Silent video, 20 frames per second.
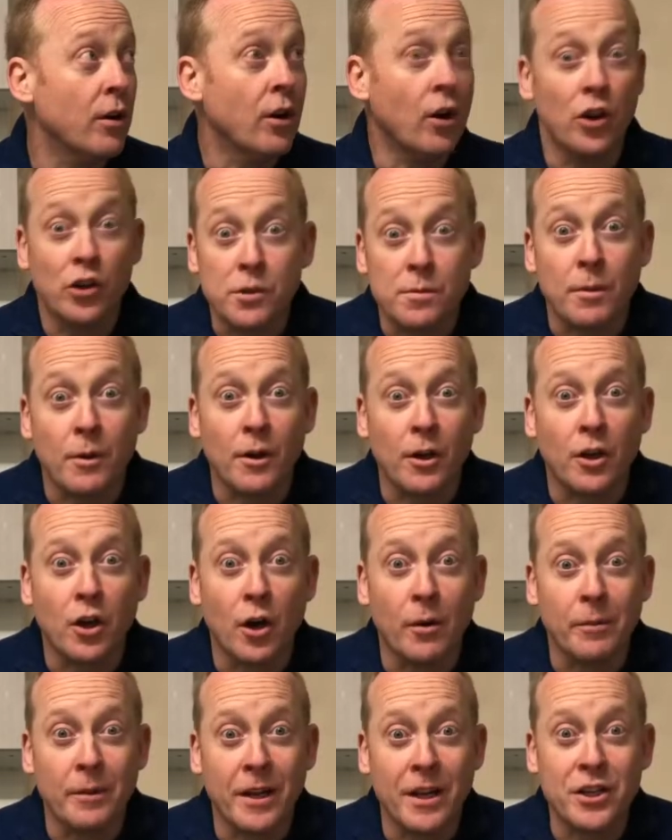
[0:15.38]
hospital
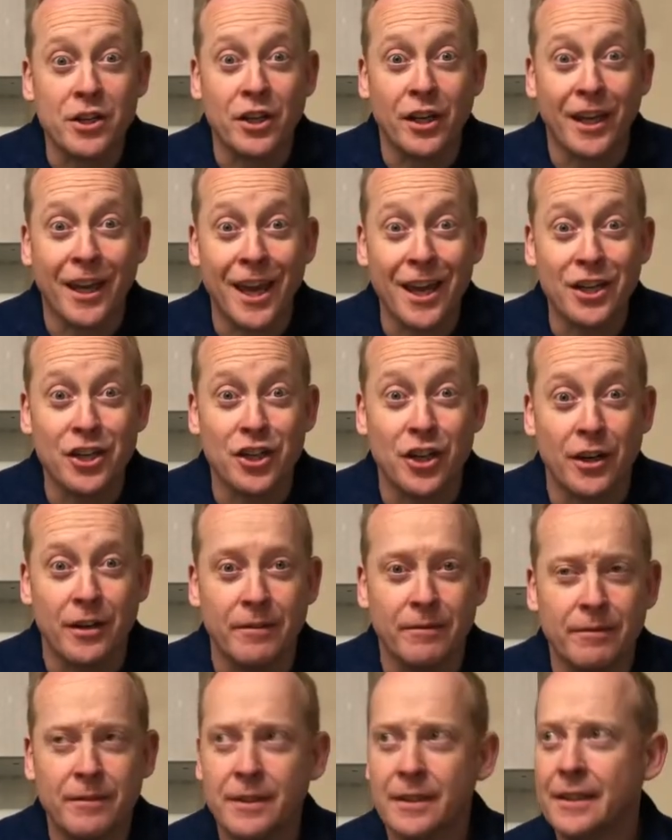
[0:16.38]
accommodation kitchen.
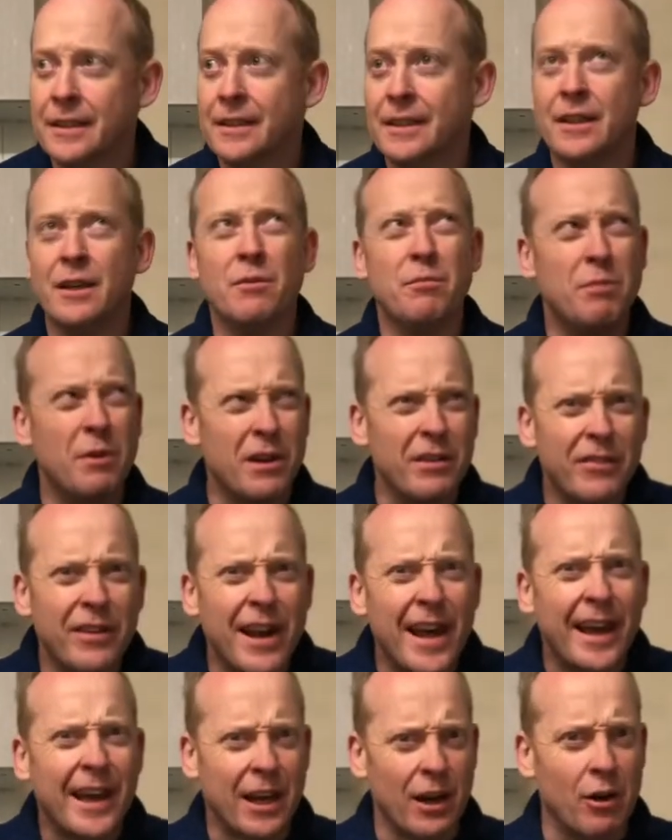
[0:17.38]
Bit of an
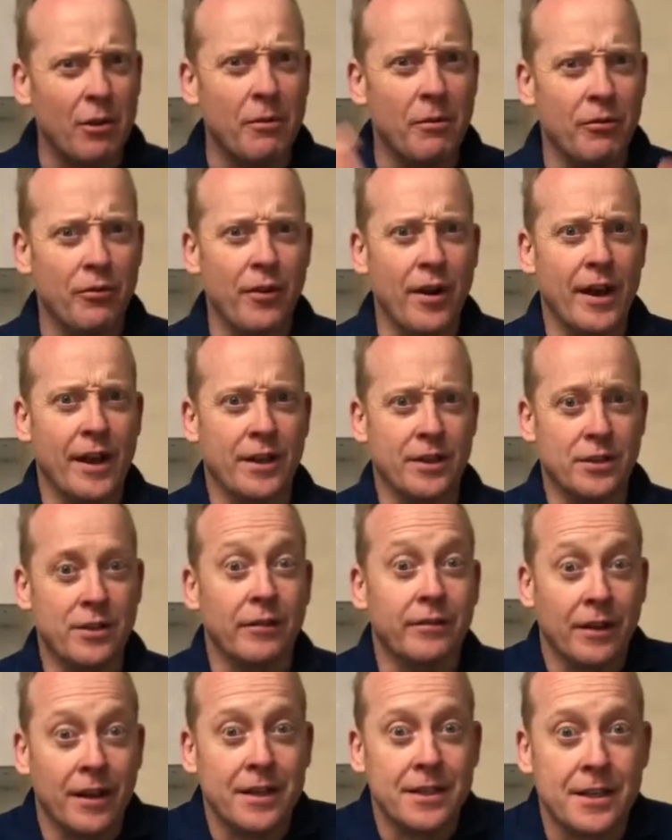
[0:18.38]
echo, I'm afraid, so you have
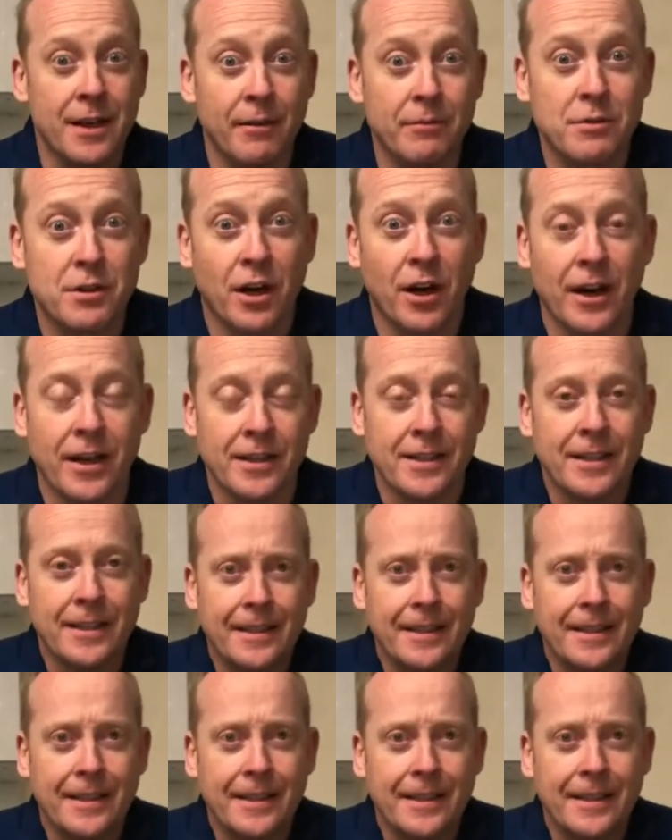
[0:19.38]
to listen up tight.